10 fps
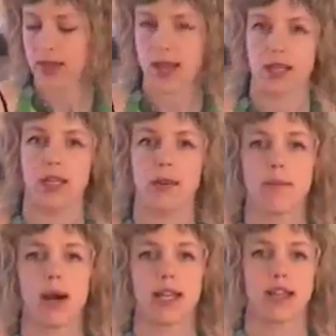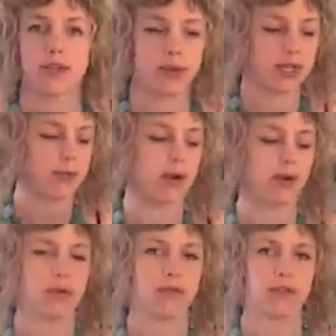Now you can buy this ready
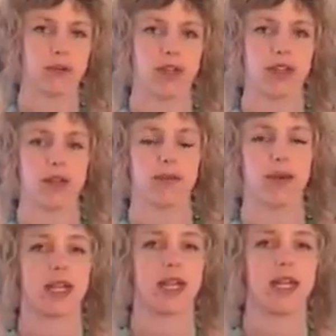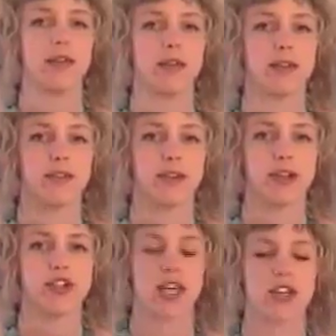rolled from your supermarket, either in the
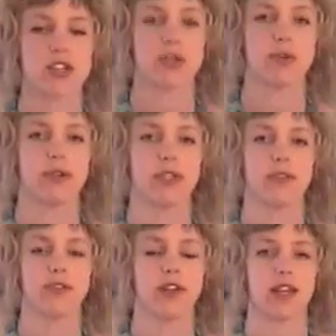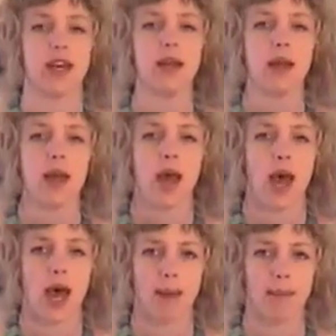fridge section or in the freezer.
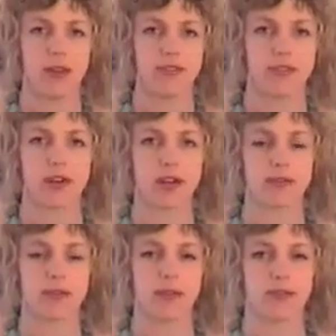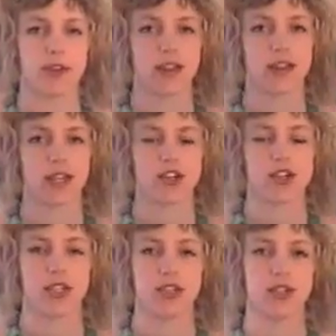If you've got it from the freezer
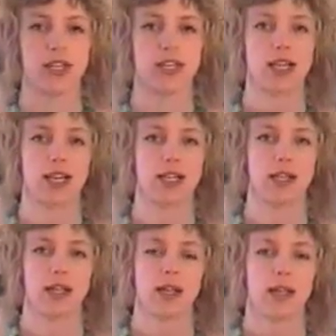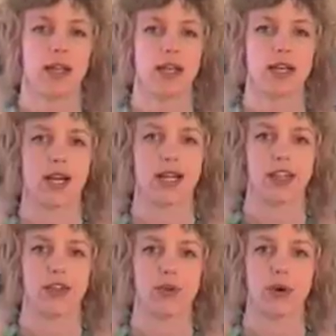section, you do need to let it entirely
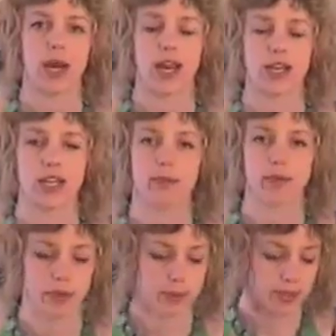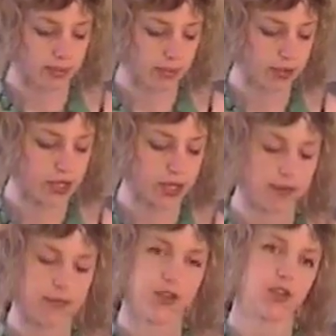thaw and come to room temperature.
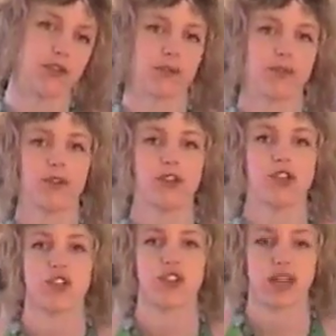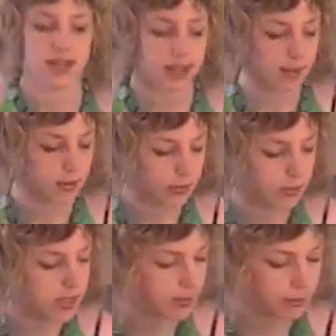If it's just from the fridge, it just has to come to
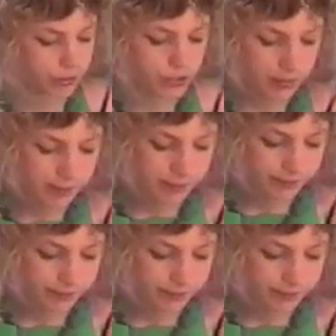room temperature.